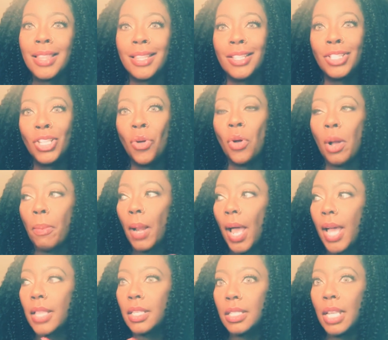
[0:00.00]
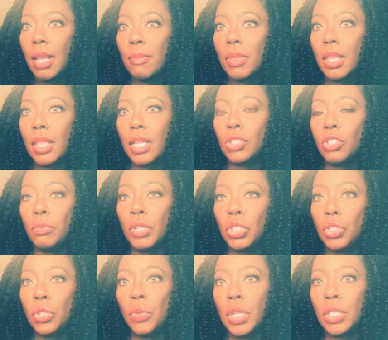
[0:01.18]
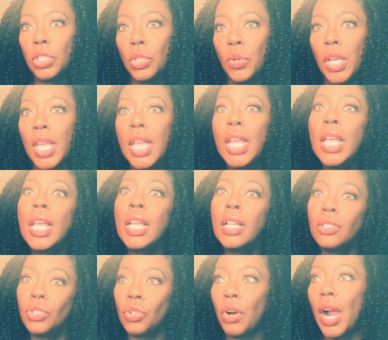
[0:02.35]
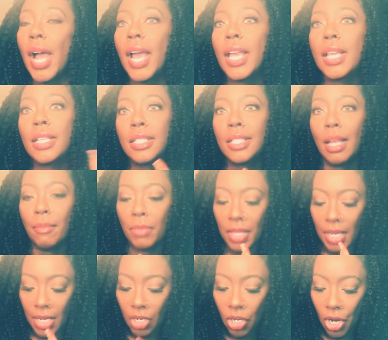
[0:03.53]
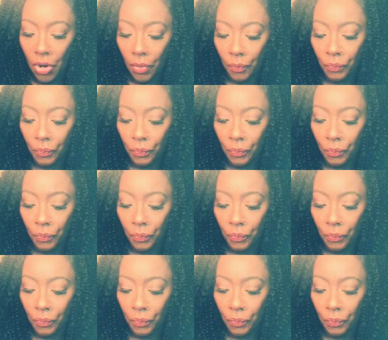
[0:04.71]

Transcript: then don't apply the same thing that you've been doing to it. Try something new.